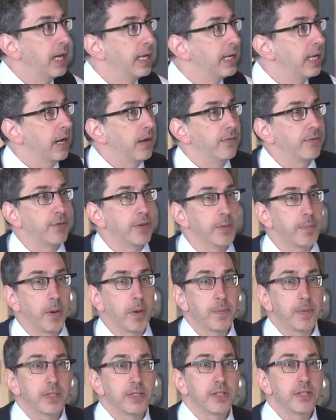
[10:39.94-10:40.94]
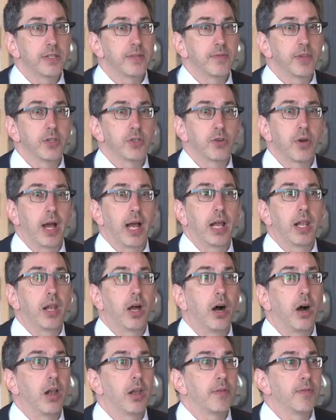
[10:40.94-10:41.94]
Now, for the purposes of the trial,
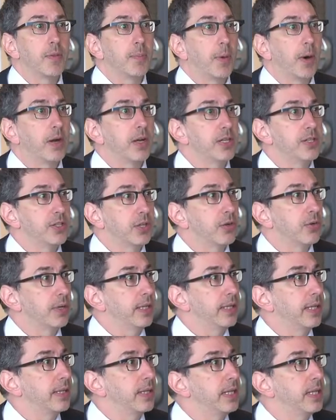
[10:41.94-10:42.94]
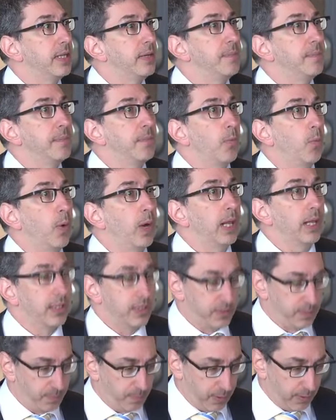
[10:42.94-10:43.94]
all of the parties agree that the will
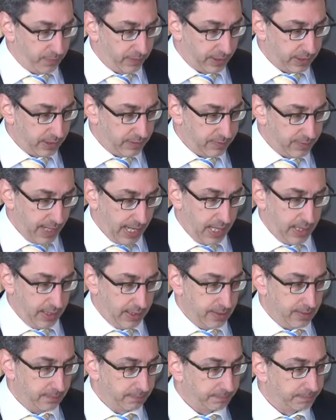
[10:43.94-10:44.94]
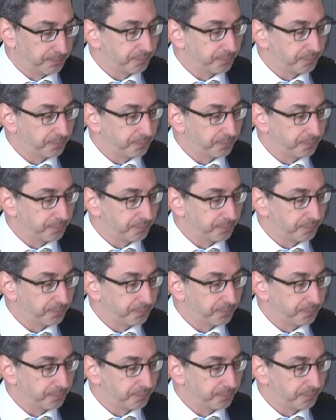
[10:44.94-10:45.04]
is perfectly valid.